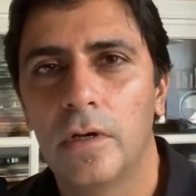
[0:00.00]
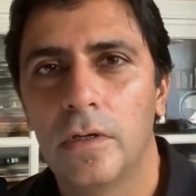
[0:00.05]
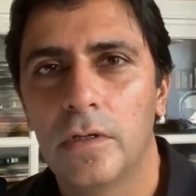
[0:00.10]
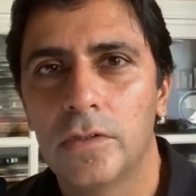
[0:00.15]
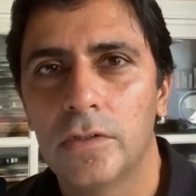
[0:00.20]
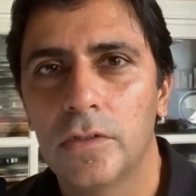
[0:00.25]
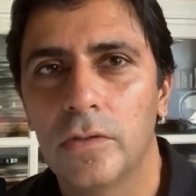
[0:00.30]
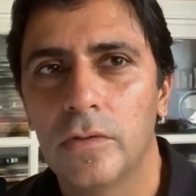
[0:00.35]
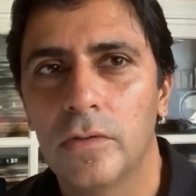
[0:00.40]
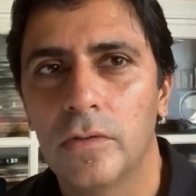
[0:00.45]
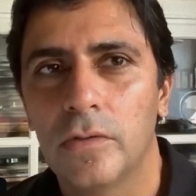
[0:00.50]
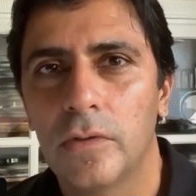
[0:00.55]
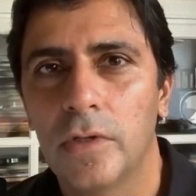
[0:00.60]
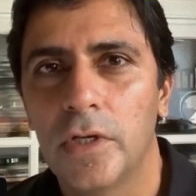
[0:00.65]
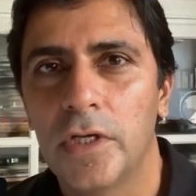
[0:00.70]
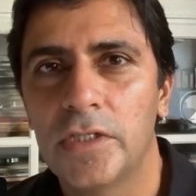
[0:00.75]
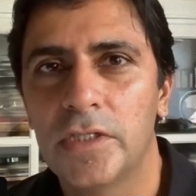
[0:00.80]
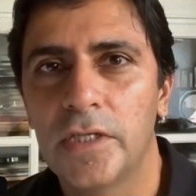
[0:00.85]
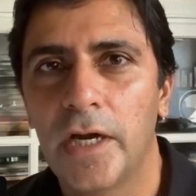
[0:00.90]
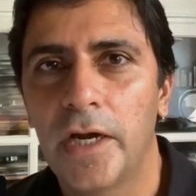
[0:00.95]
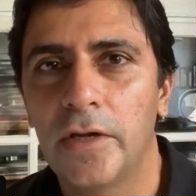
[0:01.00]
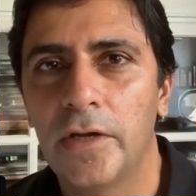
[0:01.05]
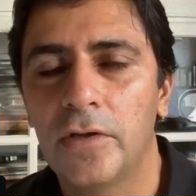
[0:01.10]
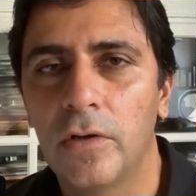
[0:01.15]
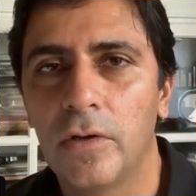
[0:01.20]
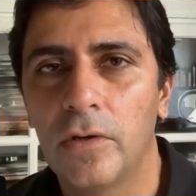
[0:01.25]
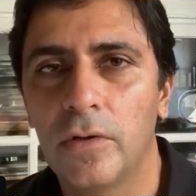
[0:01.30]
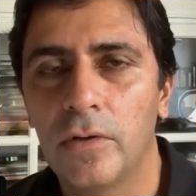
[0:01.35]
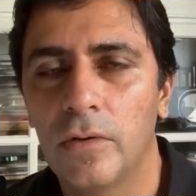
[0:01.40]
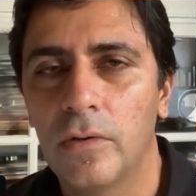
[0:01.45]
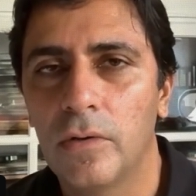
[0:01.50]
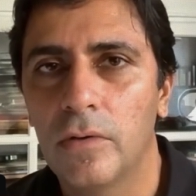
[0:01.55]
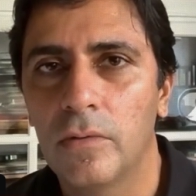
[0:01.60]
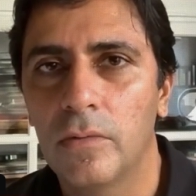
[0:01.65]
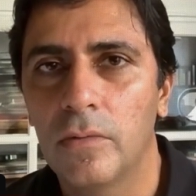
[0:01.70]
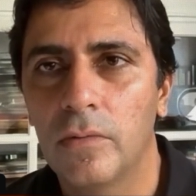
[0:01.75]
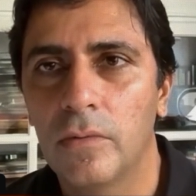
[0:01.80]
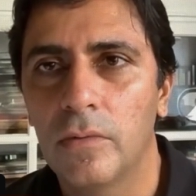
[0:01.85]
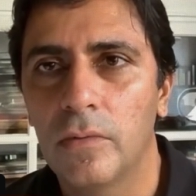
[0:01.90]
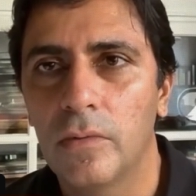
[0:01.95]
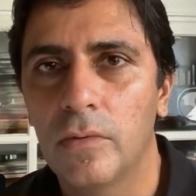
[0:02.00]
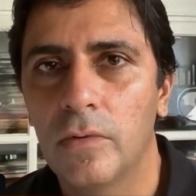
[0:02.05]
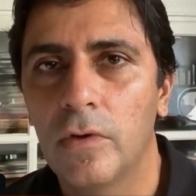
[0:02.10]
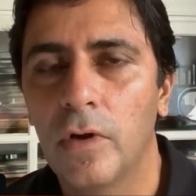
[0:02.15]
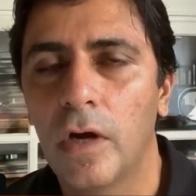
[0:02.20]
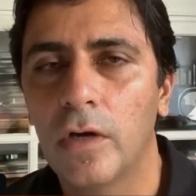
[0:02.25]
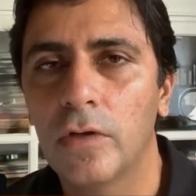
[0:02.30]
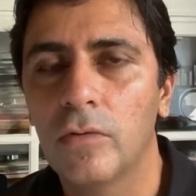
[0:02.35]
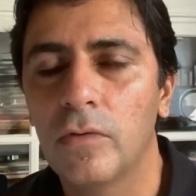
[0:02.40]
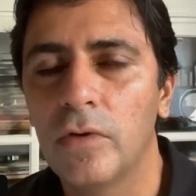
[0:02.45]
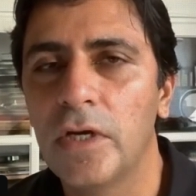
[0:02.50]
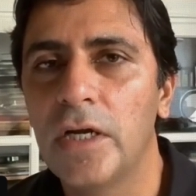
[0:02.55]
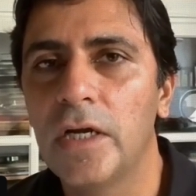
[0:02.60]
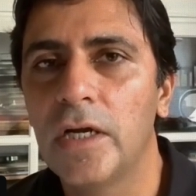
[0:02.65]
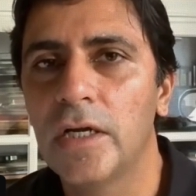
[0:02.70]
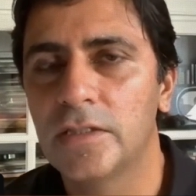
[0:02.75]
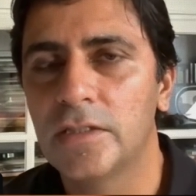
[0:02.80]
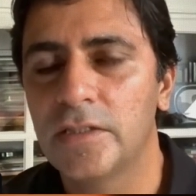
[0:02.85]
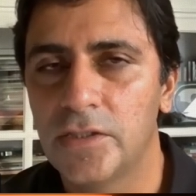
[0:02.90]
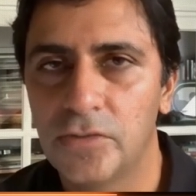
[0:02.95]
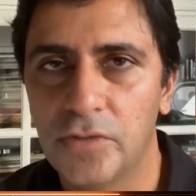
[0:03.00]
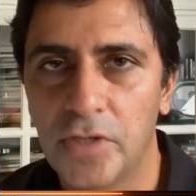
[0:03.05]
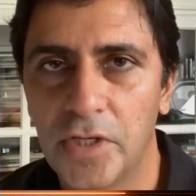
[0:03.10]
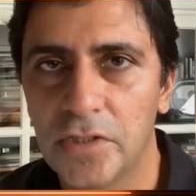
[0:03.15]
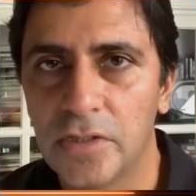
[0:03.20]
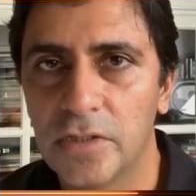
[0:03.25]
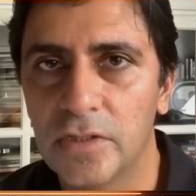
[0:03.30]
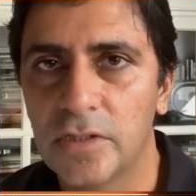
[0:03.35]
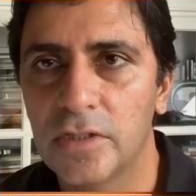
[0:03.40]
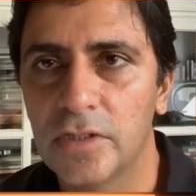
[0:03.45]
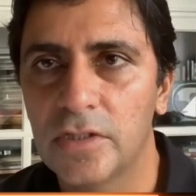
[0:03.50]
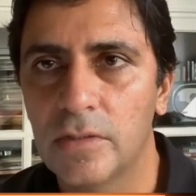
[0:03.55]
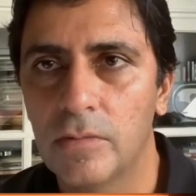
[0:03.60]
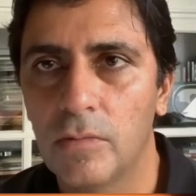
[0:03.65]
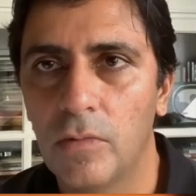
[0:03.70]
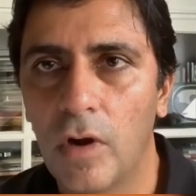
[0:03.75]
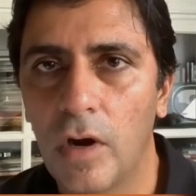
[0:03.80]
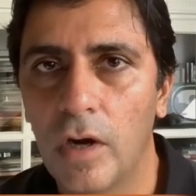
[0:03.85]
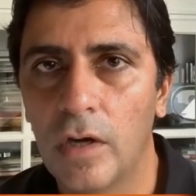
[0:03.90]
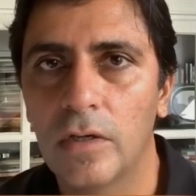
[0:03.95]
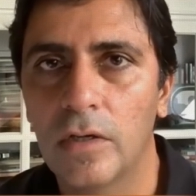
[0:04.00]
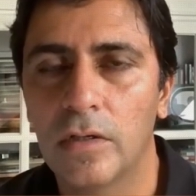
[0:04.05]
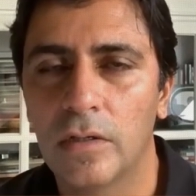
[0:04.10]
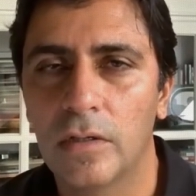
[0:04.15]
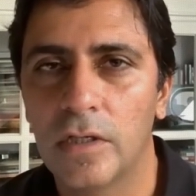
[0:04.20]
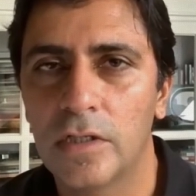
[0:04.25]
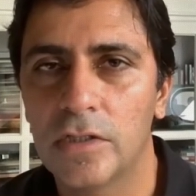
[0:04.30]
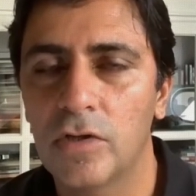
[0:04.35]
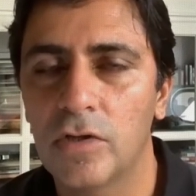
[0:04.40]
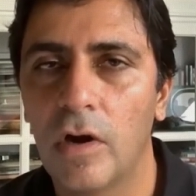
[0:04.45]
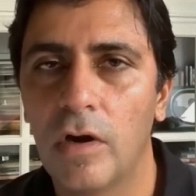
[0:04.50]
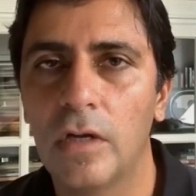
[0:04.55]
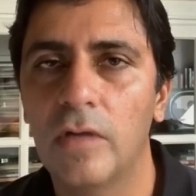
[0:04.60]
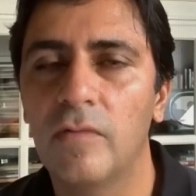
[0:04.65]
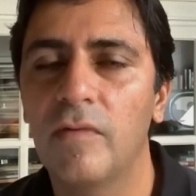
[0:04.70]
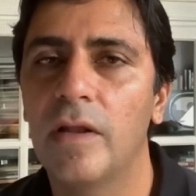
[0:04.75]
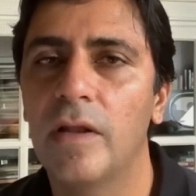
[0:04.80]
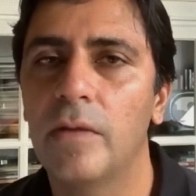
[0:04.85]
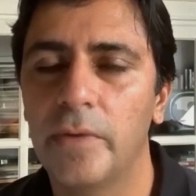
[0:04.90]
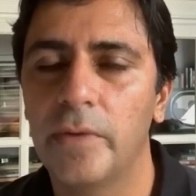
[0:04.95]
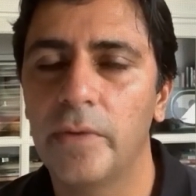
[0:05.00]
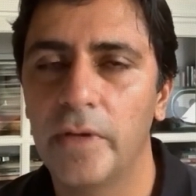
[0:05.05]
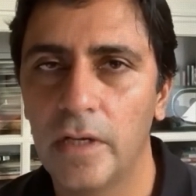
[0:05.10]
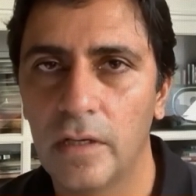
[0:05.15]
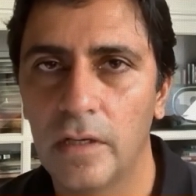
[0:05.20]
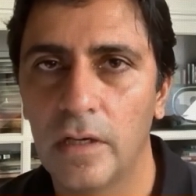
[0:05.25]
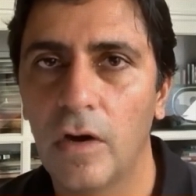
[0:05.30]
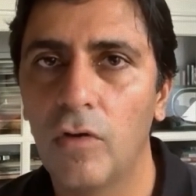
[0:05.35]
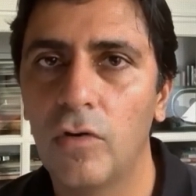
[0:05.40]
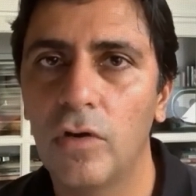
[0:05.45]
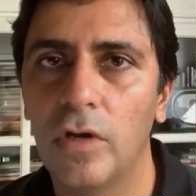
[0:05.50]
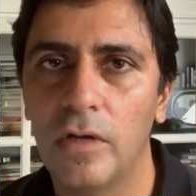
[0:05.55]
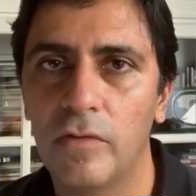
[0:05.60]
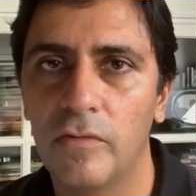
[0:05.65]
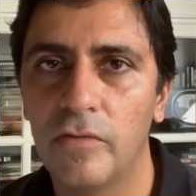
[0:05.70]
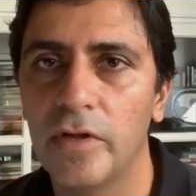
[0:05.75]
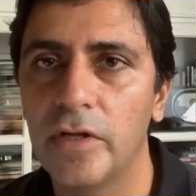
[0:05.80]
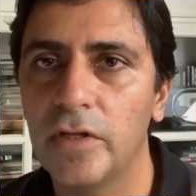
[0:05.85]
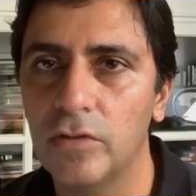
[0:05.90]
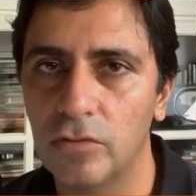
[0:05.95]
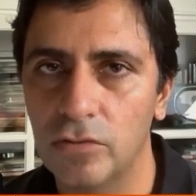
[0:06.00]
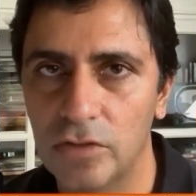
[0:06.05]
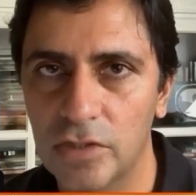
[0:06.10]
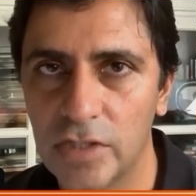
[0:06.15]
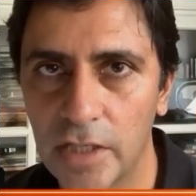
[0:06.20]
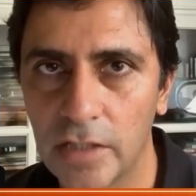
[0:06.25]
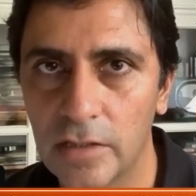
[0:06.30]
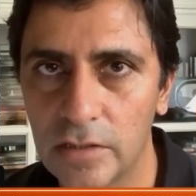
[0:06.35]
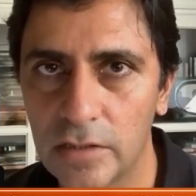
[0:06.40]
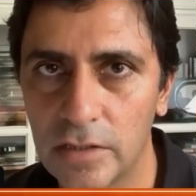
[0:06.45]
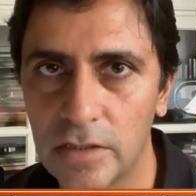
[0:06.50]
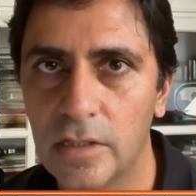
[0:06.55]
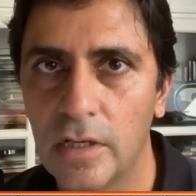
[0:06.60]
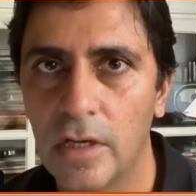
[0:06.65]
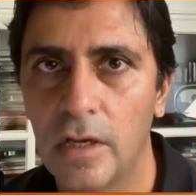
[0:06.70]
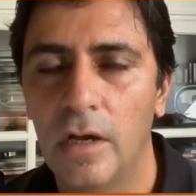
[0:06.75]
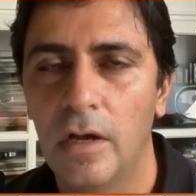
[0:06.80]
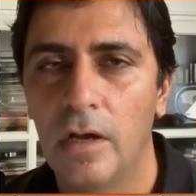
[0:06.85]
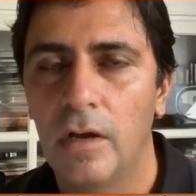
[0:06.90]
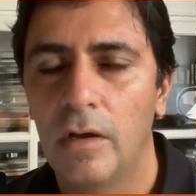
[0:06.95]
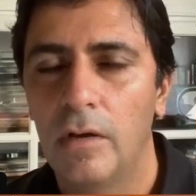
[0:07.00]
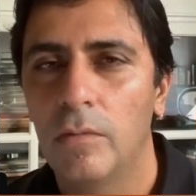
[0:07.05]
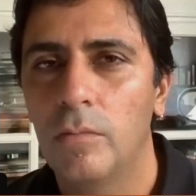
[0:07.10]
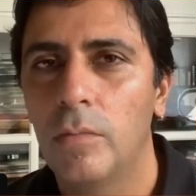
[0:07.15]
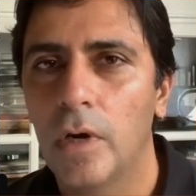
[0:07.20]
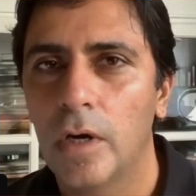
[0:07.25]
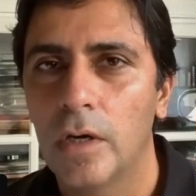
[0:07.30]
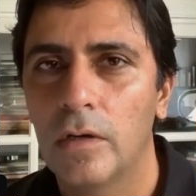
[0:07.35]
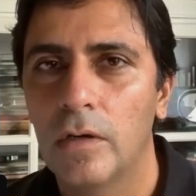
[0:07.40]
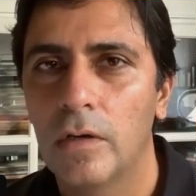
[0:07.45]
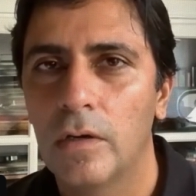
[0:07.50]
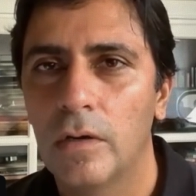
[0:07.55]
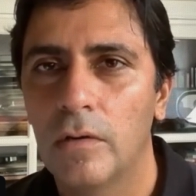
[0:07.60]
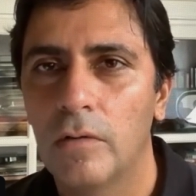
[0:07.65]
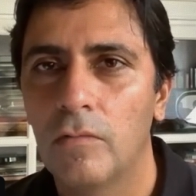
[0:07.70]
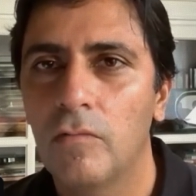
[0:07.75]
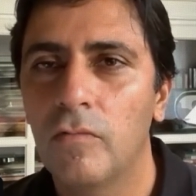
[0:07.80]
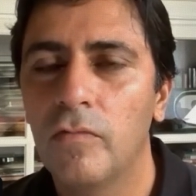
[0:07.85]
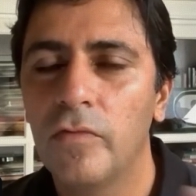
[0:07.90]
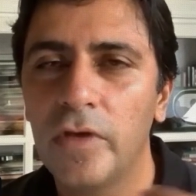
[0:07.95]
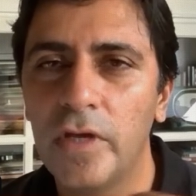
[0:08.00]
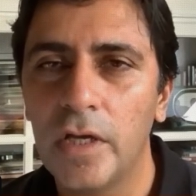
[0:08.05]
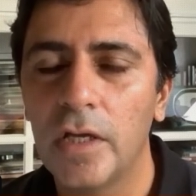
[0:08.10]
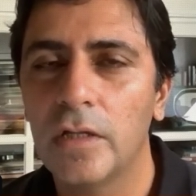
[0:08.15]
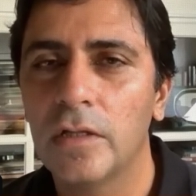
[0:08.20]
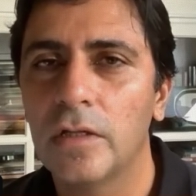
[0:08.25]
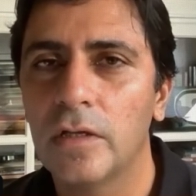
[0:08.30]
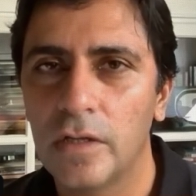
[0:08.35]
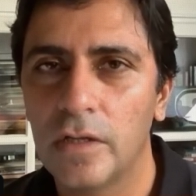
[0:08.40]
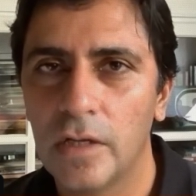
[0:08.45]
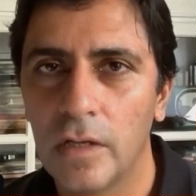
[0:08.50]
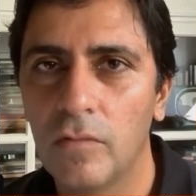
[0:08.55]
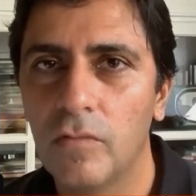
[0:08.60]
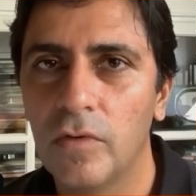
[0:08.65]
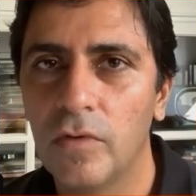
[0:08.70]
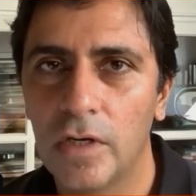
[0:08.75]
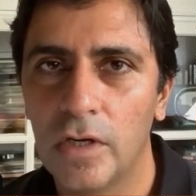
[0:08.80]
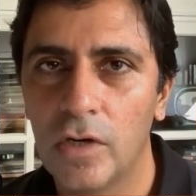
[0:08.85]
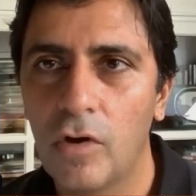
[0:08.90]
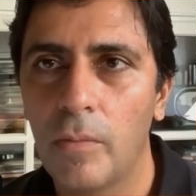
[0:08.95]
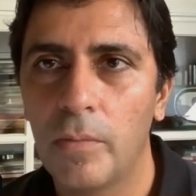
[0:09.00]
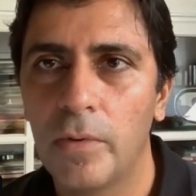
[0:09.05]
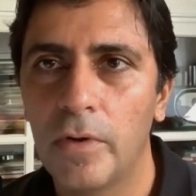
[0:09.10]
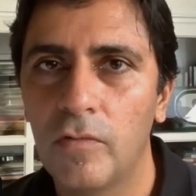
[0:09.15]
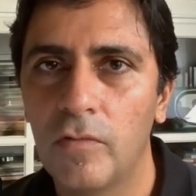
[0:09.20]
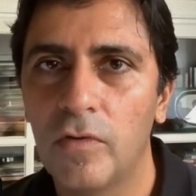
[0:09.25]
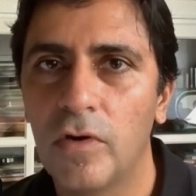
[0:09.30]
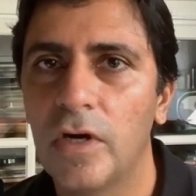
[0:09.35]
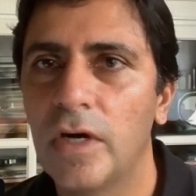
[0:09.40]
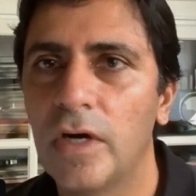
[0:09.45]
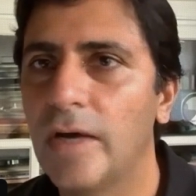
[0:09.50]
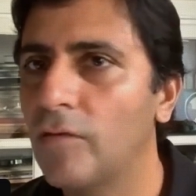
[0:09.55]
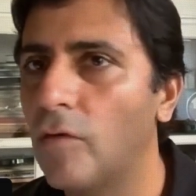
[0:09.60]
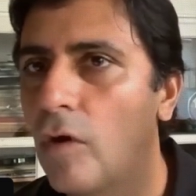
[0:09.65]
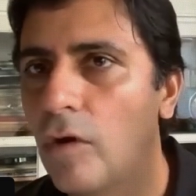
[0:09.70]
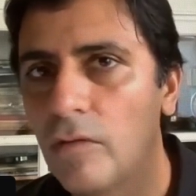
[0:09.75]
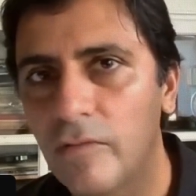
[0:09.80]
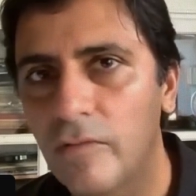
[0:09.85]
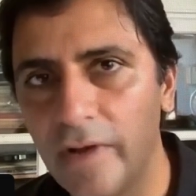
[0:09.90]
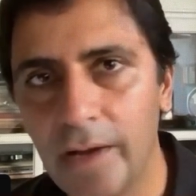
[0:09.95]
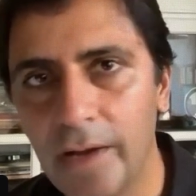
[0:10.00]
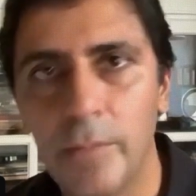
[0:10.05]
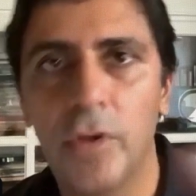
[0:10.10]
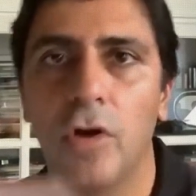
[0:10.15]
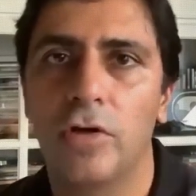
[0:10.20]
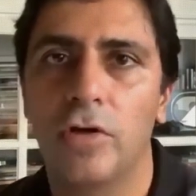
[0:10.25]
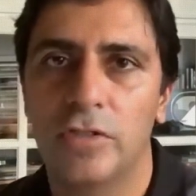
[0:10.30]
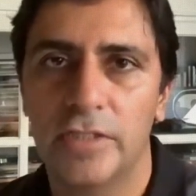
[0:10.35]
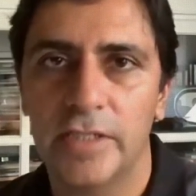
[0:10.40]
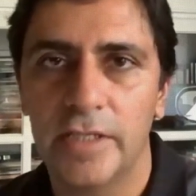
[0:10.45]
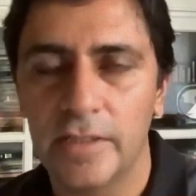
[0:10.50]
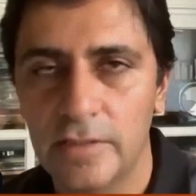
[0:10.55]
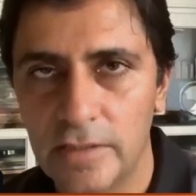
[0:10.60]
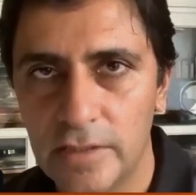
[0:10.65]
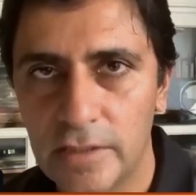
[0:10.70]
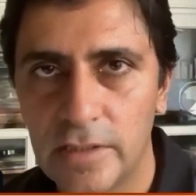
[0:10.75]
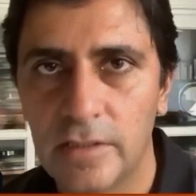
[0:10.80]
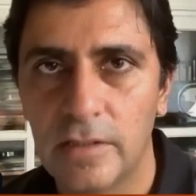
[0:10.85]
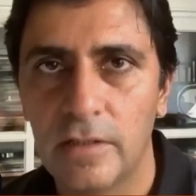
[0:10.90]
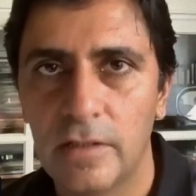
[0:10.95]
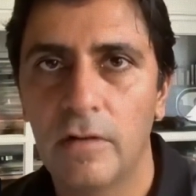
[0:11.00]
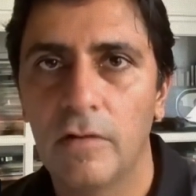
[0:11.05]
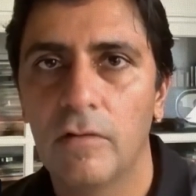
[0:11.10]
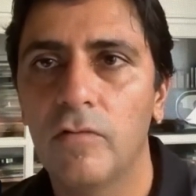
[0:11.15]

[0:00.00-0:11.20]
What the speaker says: So he said, not only does the education system is not developing or delivering those skills, but we in the real world, corporate world, have gone way beyond skills.